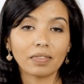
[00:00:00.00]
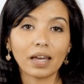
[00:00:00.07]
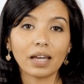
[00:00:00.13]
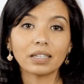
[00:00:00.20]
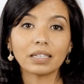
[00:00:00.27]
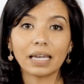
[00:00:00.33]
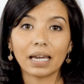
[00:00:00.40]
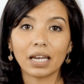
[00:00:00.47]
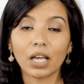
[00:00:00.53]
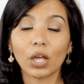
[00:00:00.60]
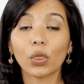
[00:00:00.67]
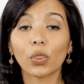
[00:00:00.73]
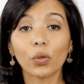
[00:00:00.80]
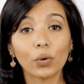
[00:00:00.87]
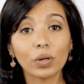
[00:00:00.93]
that getting
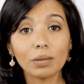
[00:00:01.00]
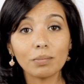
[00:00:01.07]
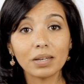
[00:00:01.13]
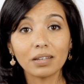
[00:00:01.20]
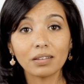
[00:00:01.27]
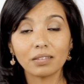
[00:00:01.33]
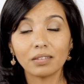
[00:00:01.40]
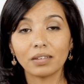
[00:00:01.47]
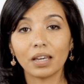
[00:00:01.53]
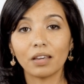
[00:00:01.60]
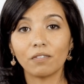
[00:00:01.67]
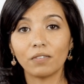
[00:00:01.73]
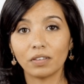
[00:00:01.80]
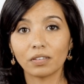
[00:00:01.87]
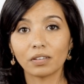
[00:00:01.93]
30 minutes a day
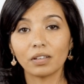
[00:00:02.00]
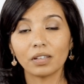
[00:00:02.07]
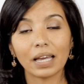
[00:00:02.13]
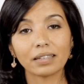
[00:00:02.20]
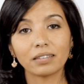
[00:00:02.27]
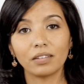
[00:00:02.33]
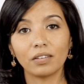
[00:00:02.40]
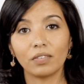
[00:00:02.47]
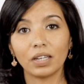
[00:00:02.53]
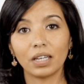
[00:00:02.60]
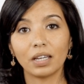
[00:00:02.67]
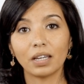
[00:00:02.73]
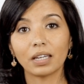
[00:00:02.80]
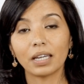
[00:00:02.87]
of physical activity